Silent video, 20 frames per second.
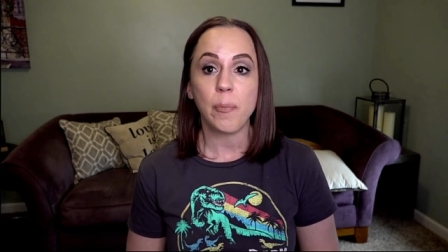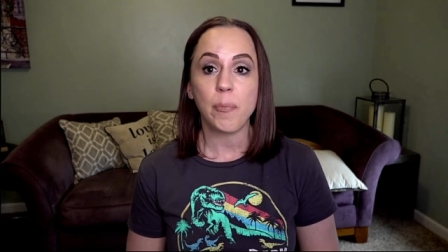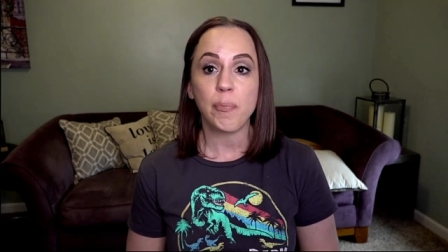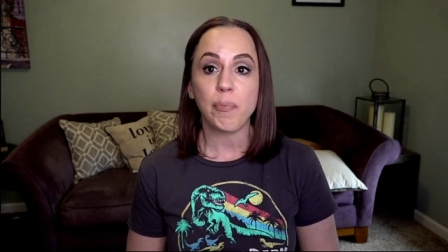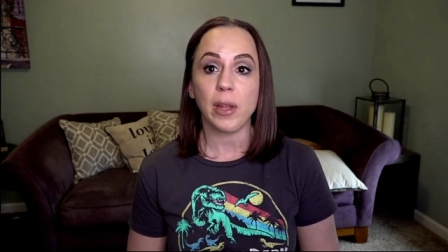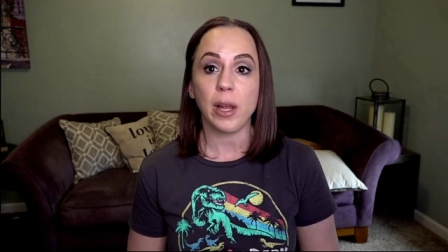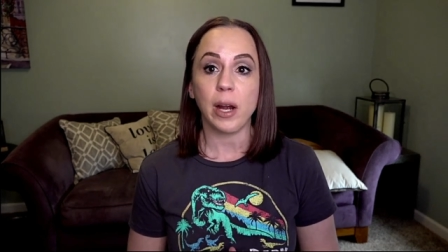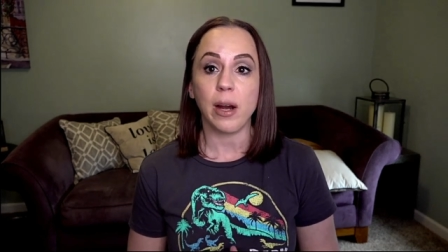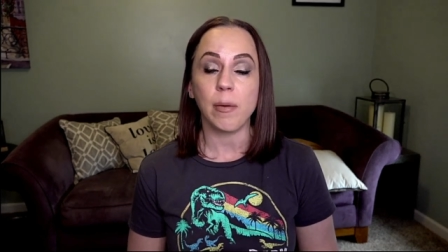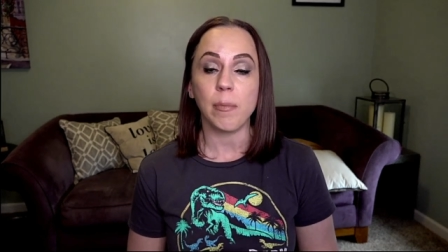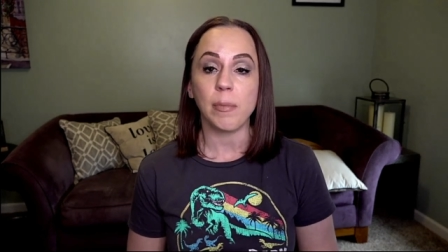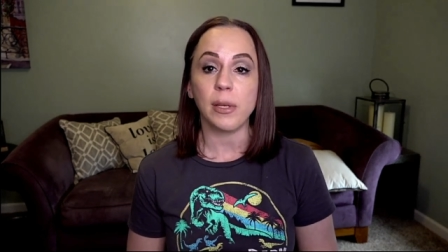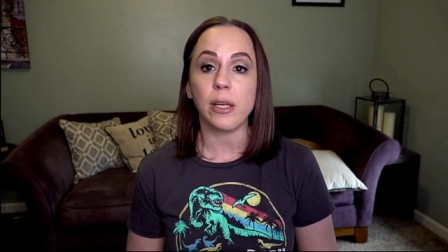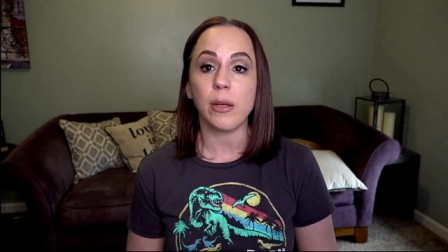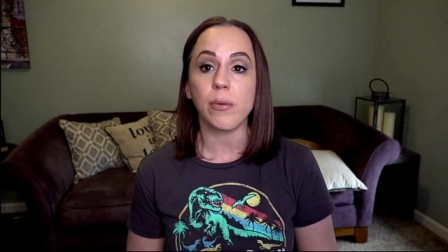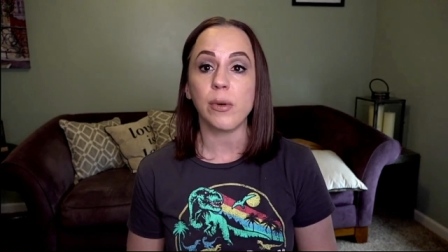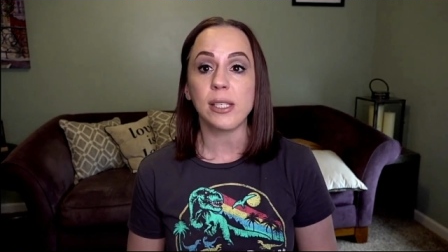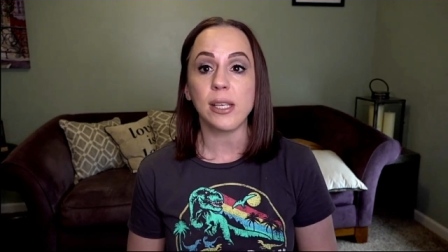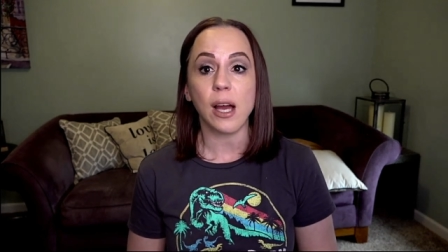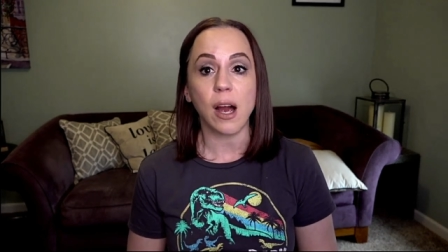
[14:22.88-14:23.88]
Um, he
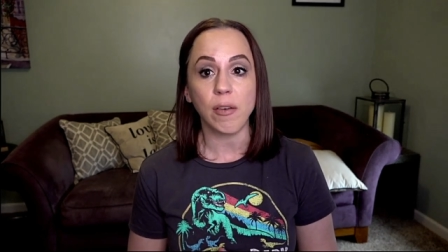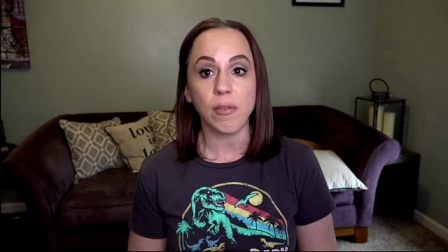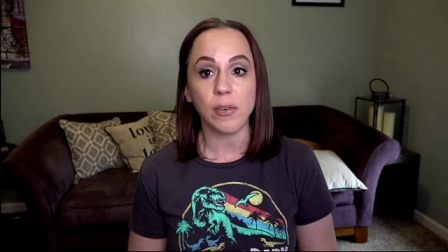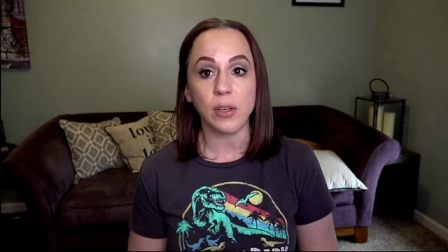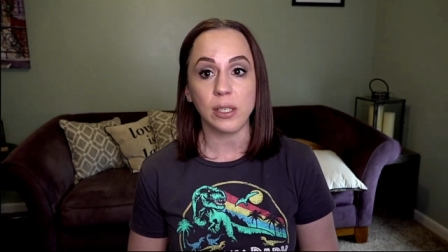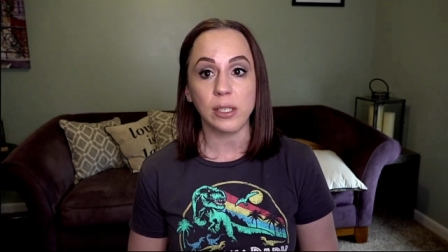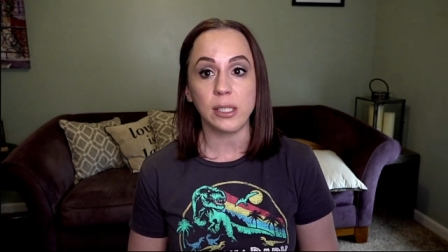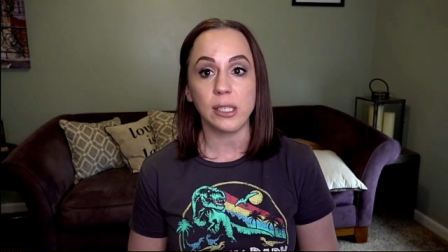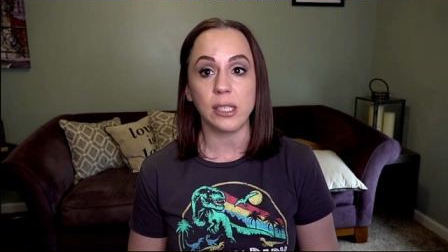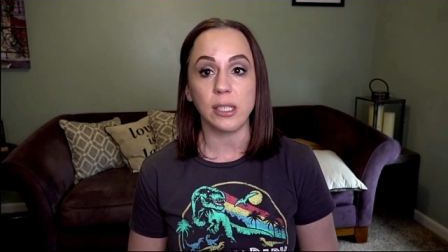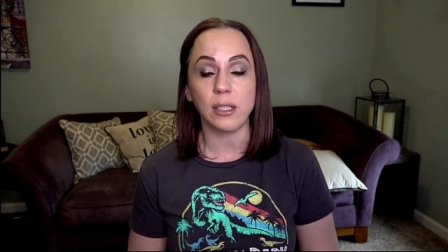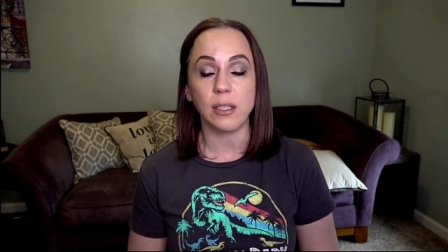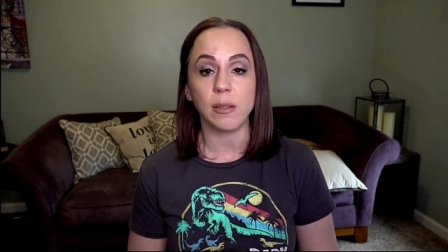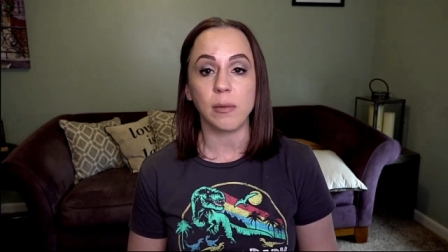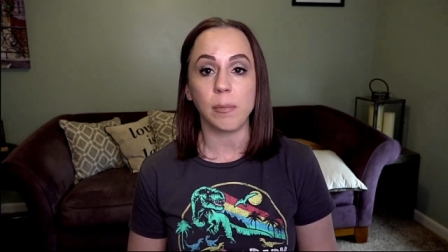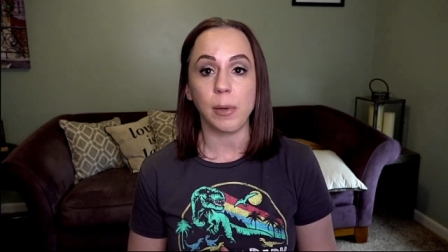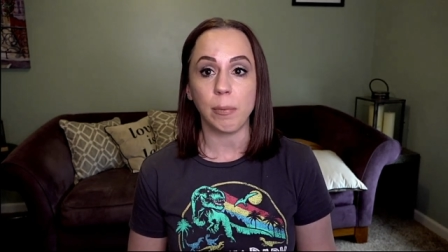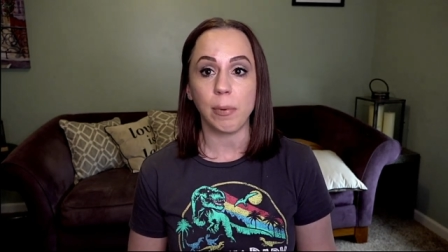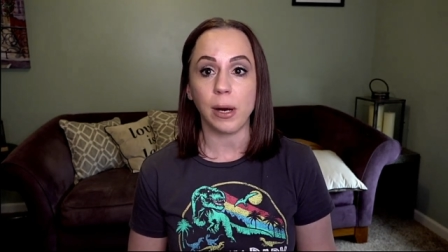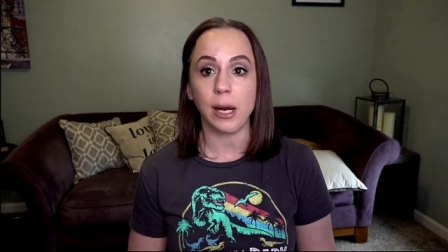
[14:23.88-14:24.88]
was offered a deal
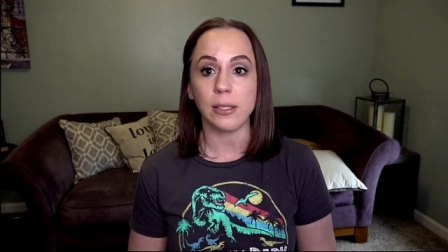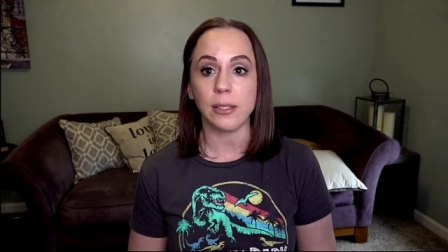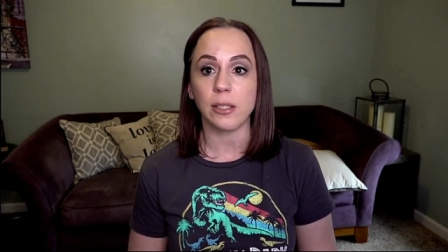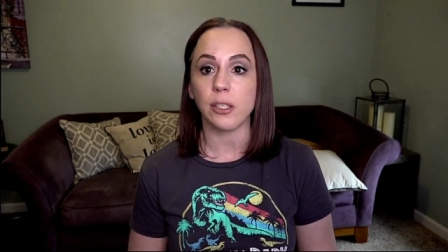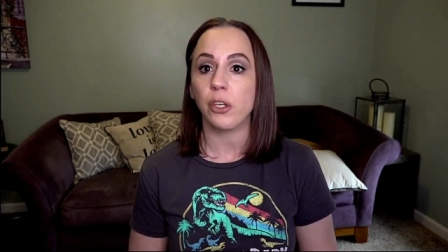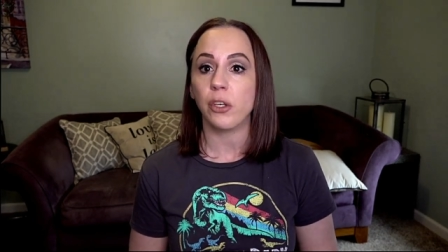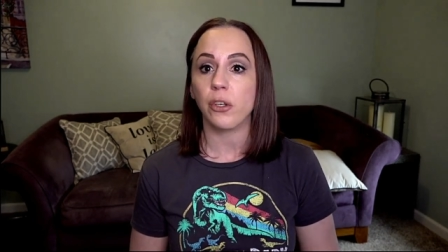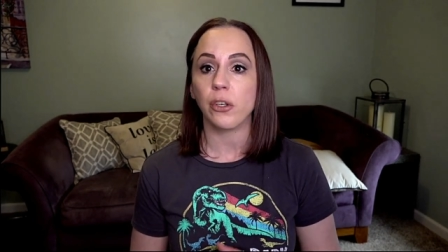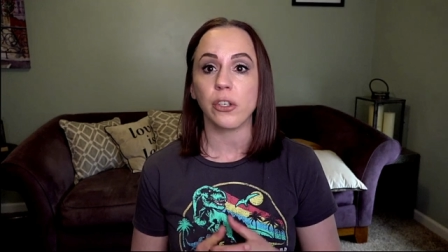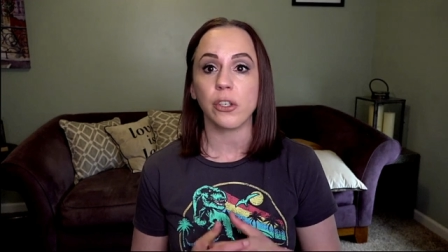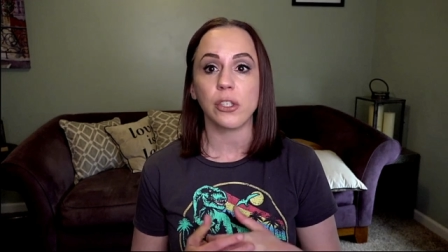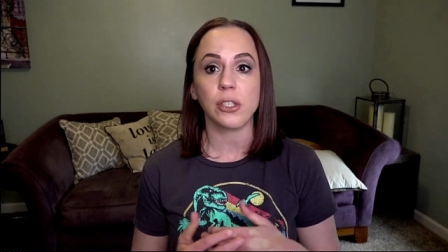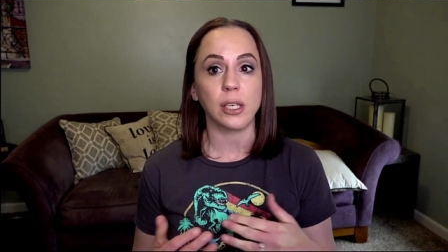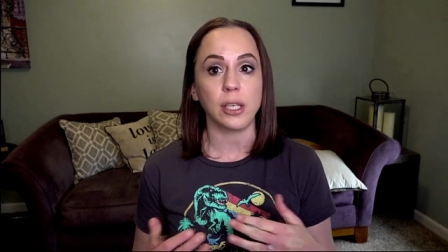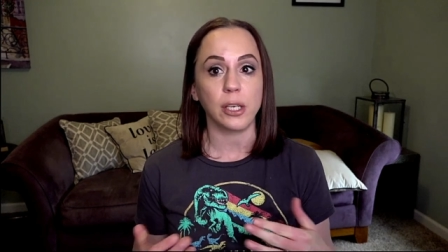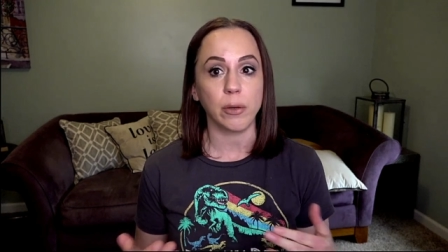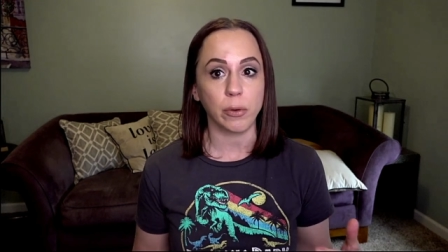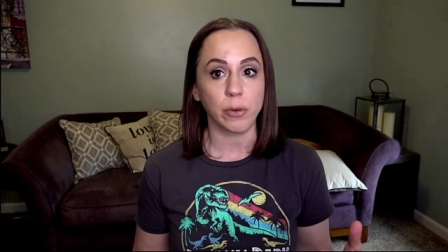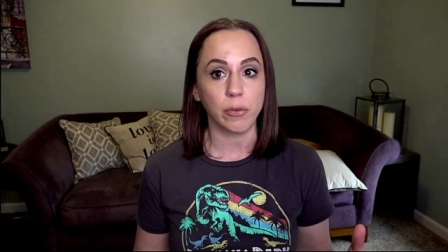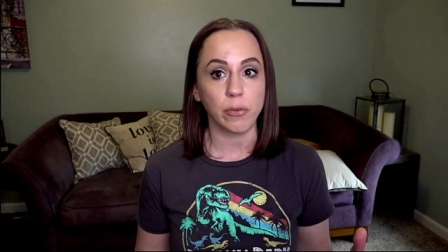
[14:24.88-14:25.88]
by prosecutors and
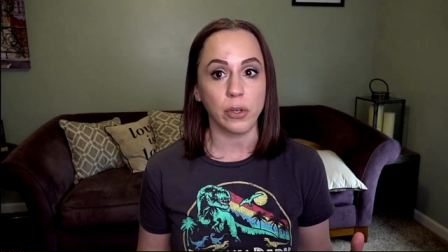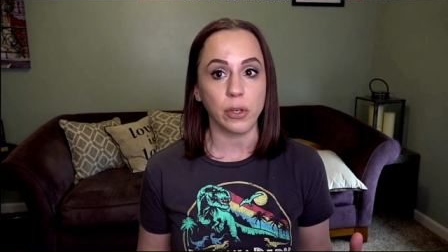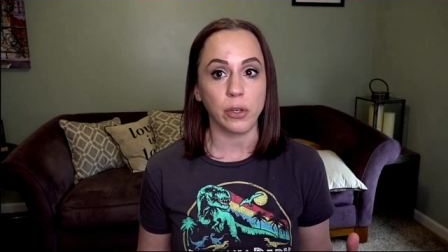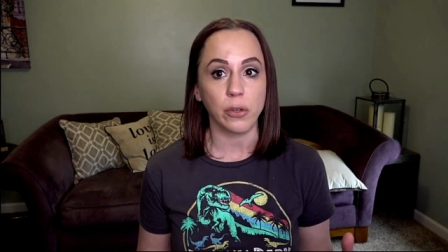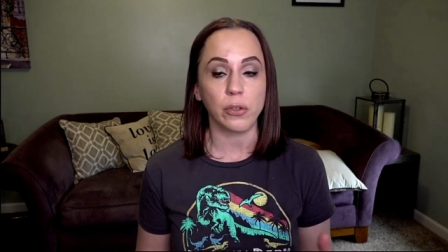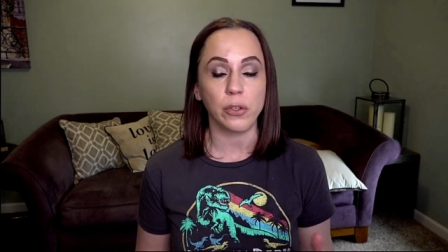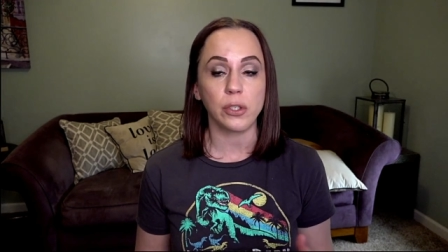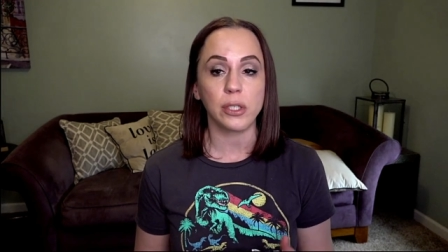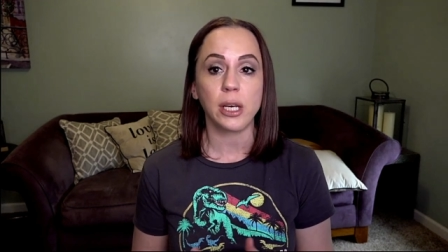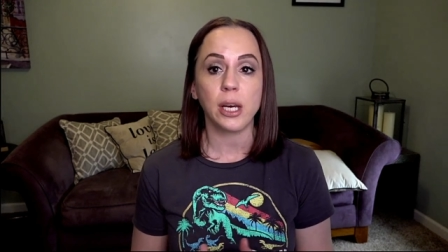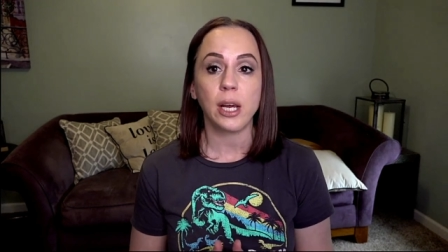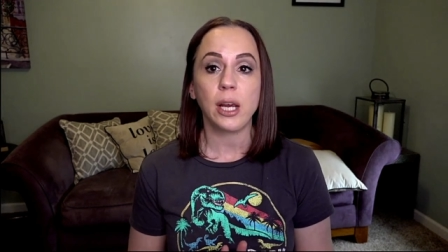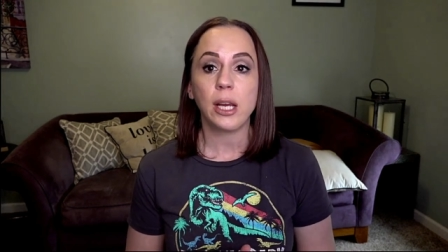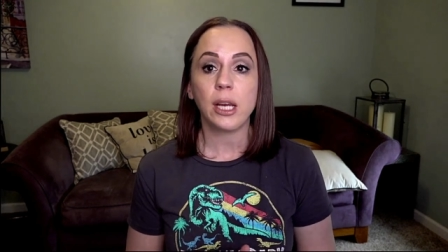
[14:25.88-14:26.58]
he refused.